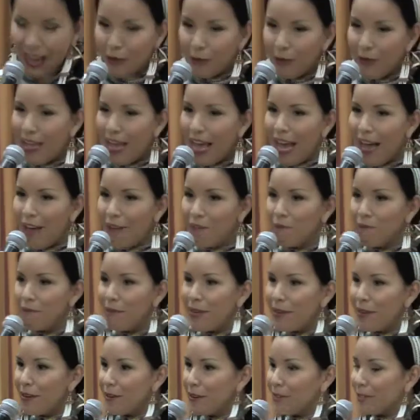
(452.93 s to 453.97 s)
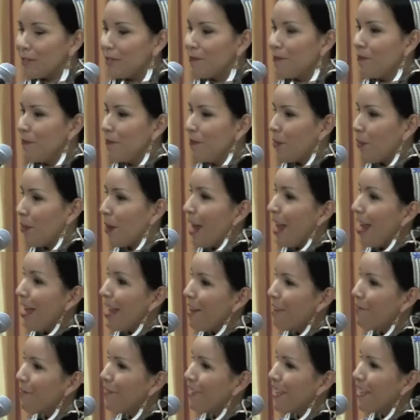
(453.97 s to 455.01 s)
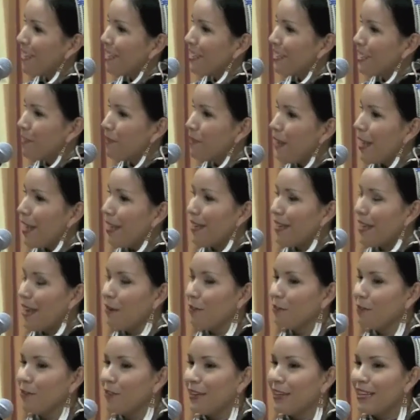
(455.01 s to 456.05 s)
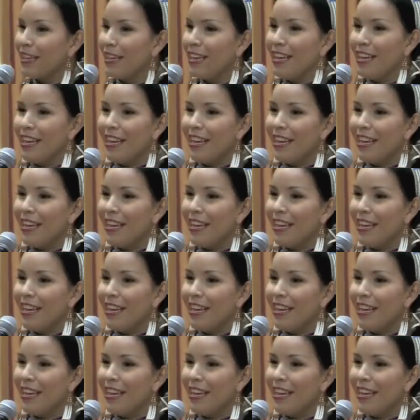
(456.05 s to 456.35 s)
We have mirrors, or I have mirrors in my outfit.